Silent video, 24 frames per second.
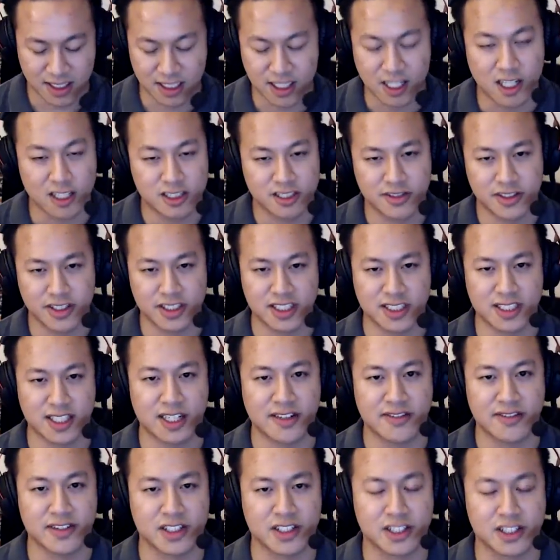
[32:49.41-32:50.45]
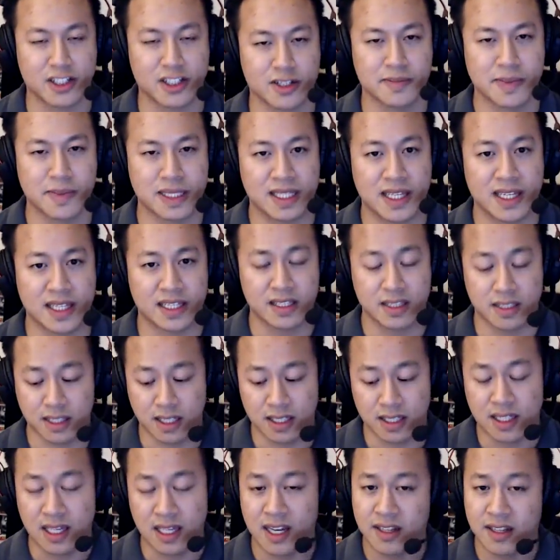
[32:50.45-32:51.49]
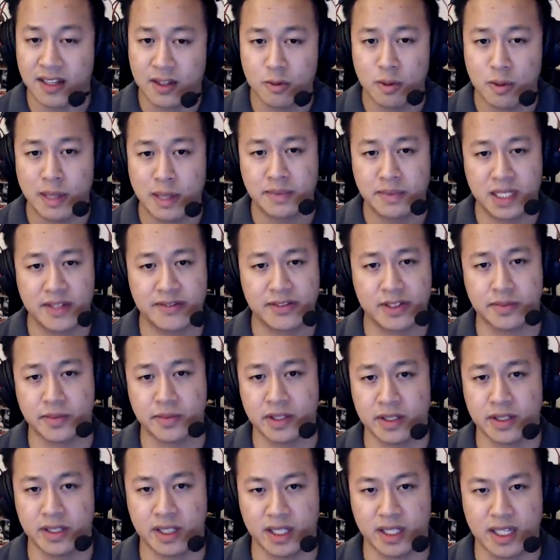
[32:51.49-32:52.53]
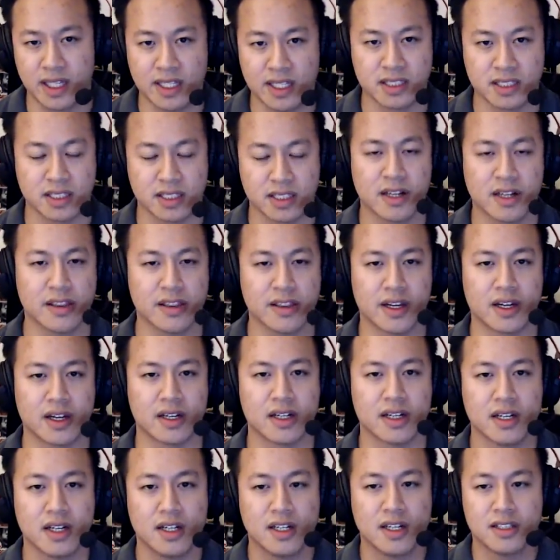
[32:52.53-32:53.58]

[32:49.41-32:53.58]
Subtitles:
controversies that have occurred, but like a lot of the web dev community is on there.